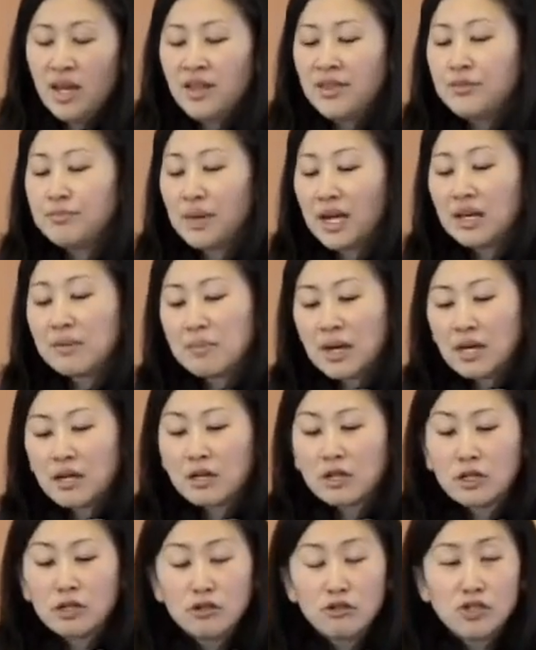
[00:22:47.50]
My
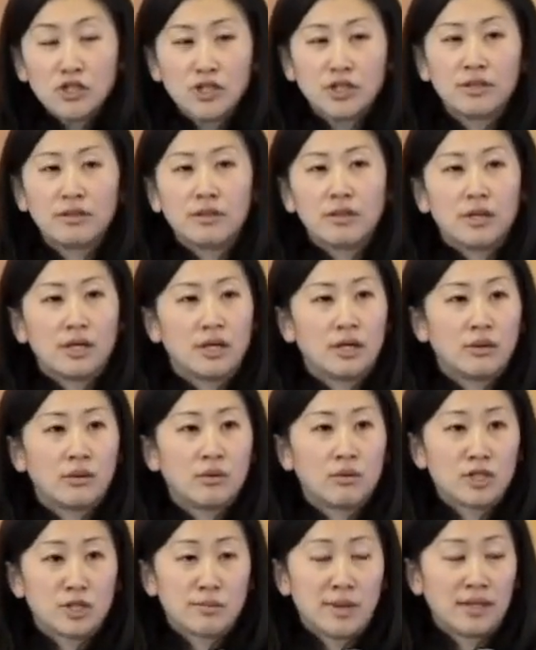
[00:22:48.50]
conclusion,
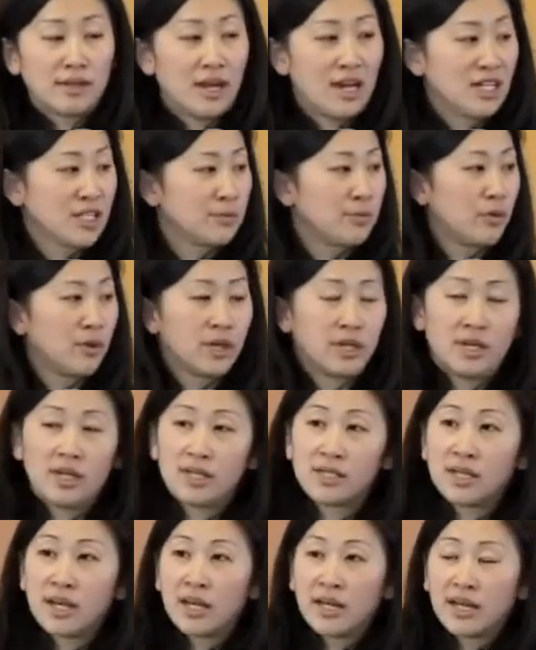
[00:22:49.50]
which is my last point,
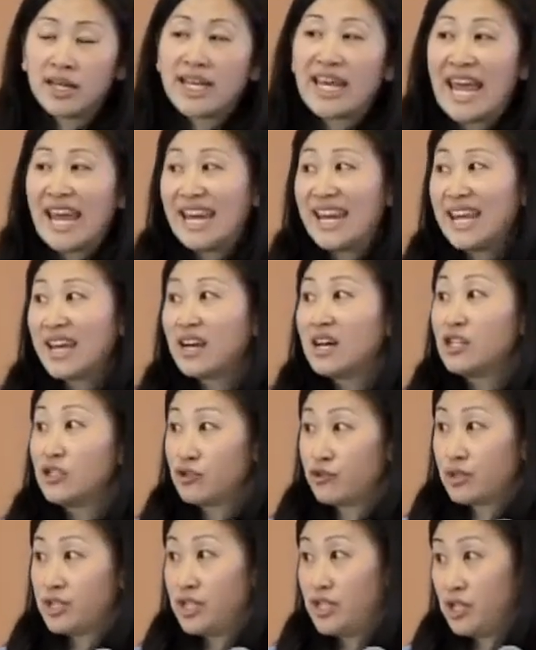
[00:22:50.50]
is gaining a
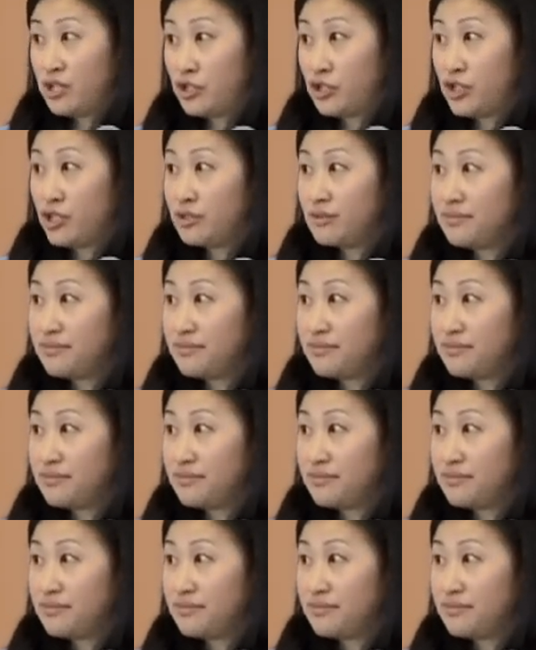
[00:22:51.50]
tradition.